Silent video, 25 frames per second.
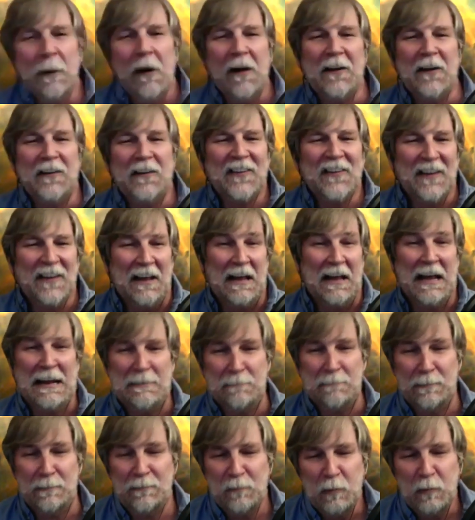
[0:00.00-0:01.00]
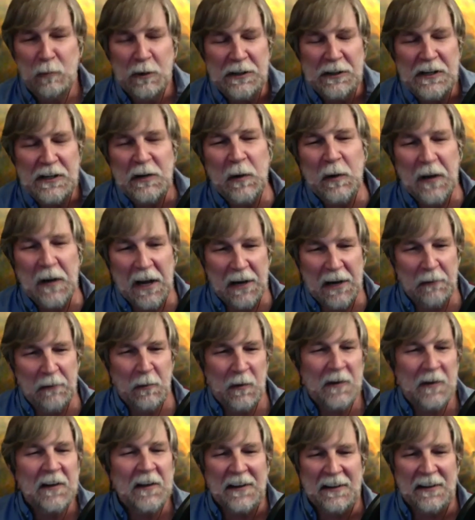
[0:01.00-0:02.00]
a time, when you and I
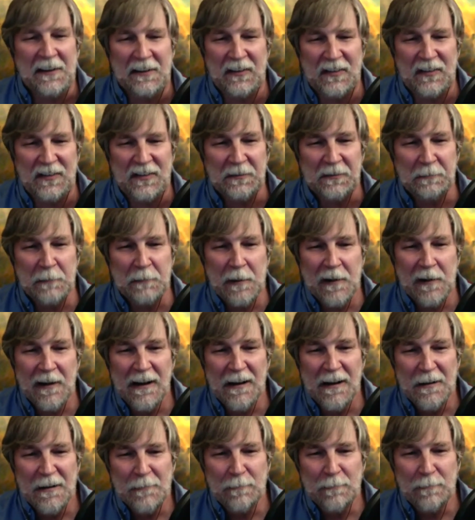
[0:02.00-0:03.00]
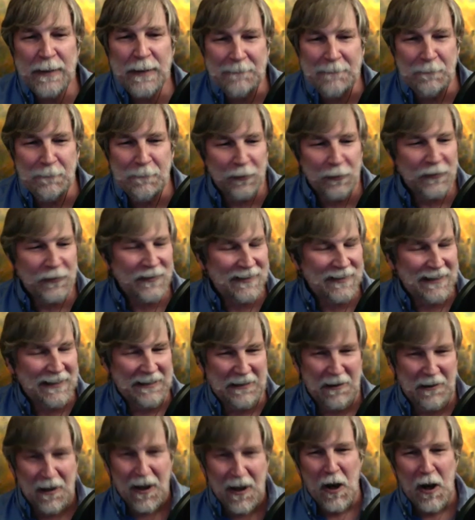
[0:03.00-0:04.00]
were kids, people
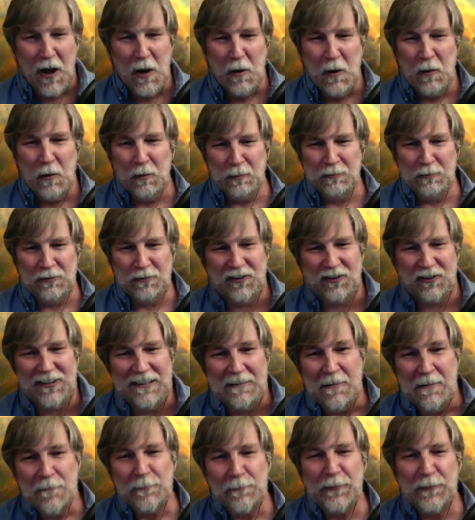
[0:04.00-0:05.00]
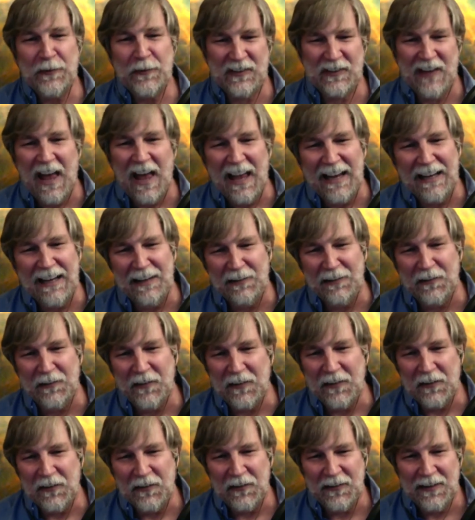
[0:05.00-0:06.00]
said, oh, gee,
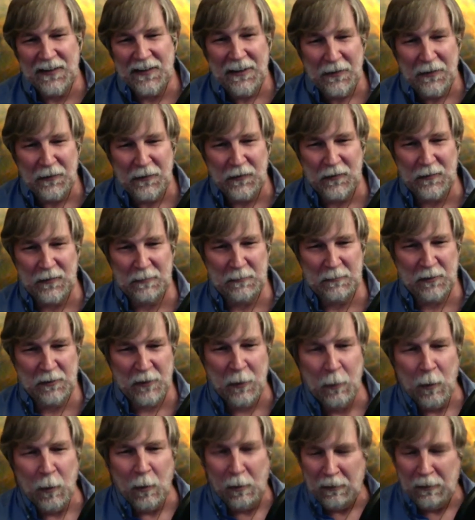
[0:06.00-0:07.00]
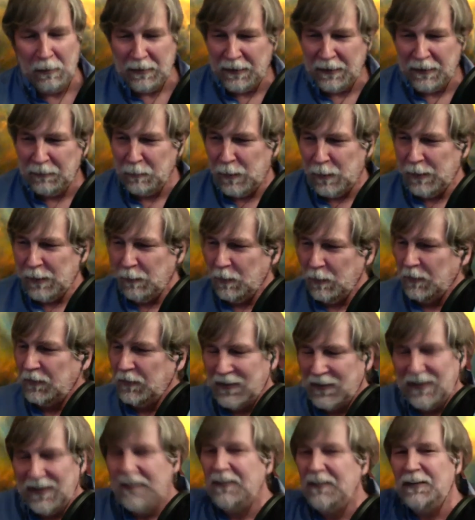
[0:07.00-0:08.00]
science is cool, and we were
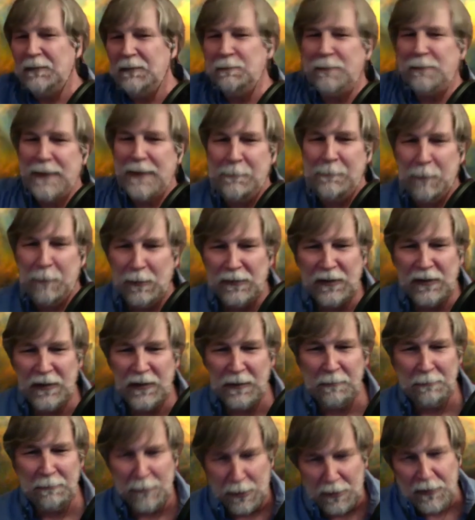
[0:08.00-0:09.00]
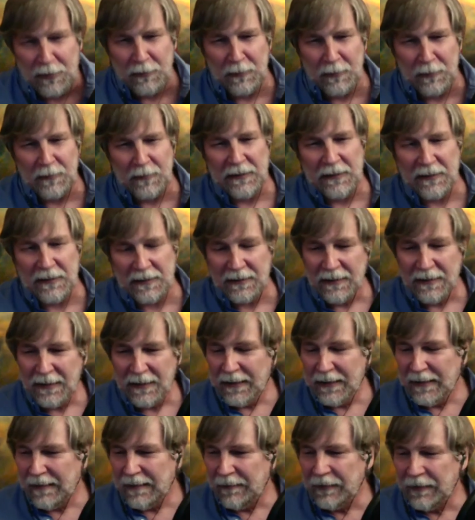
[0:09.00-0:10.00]
sending people to the moon, and
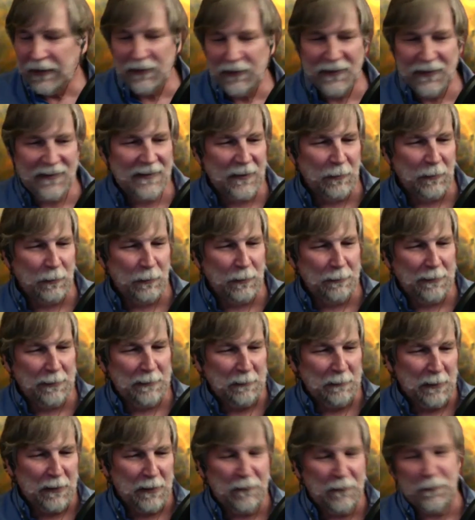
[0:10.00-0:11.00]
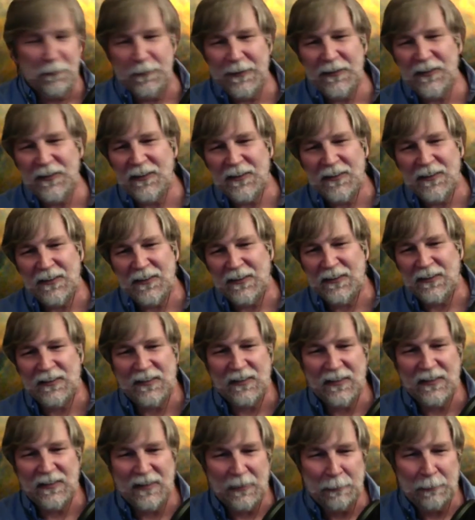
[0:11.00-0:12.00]
they still remembered physicists
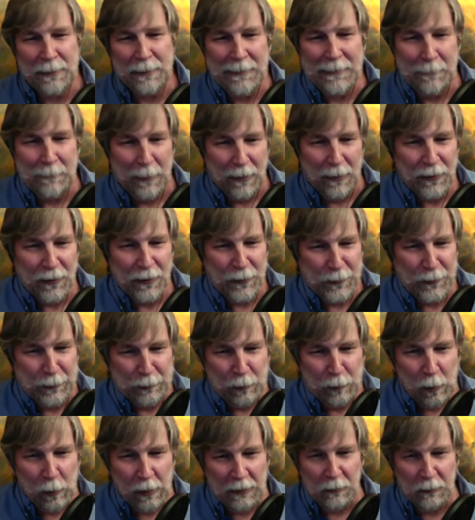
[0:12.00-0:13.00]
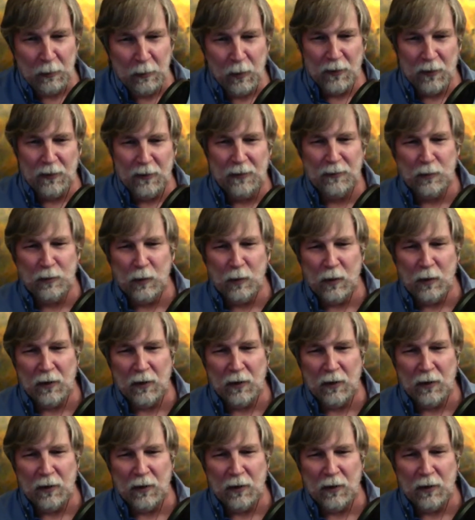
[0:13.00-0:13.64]
as the people who won World War